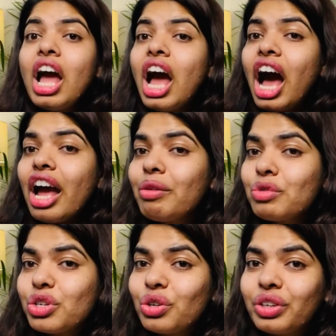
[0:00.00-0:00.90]
I am
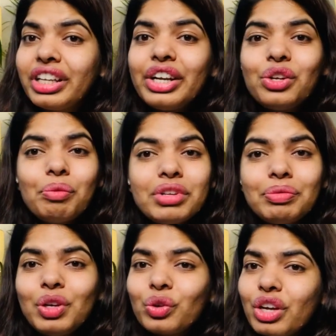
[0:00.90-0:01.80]
sure that you must be
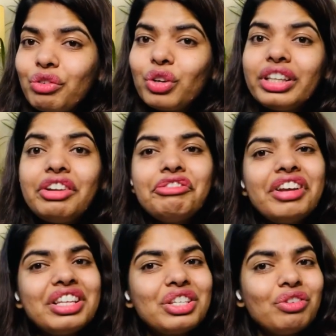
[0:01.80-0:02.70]
looking for that
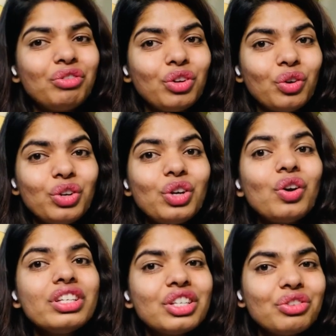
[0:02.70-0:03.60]
festive glow
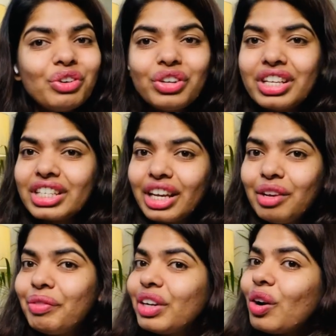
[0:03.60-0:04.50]
not just for your skin
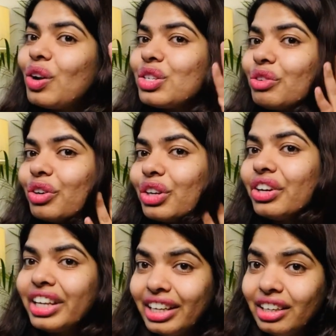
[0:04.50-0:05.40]
but also for your
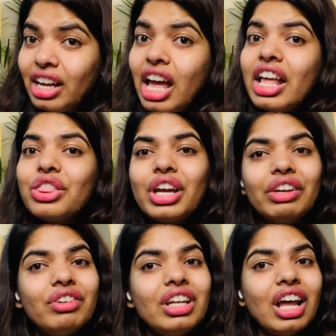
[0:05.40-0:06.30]
hair that
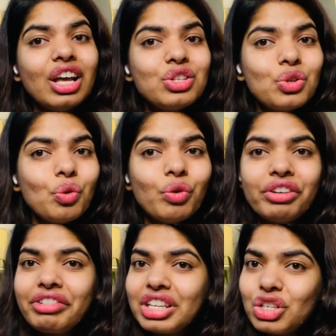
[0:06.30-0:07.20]
will last you one
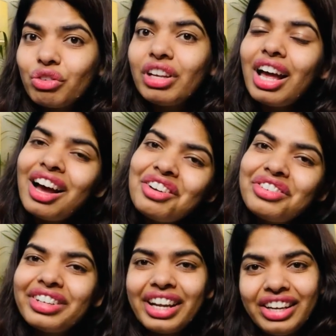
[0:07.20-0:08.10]
festival after
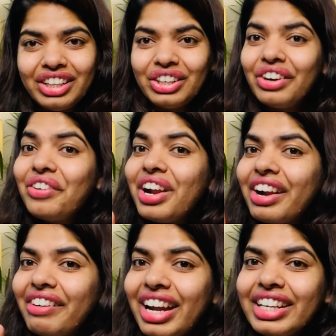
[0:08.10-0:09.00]
another,
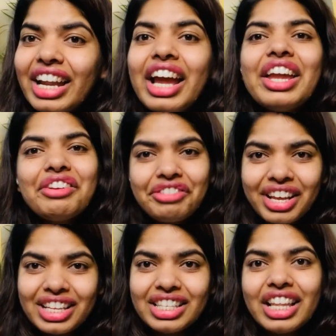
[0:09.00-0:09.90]
right? If
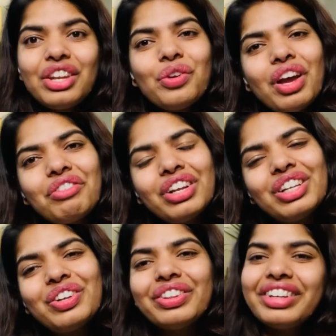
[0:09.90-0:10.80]
yes, then you have clicked
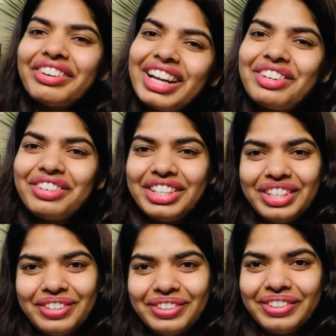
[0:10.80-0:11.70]
on the right video.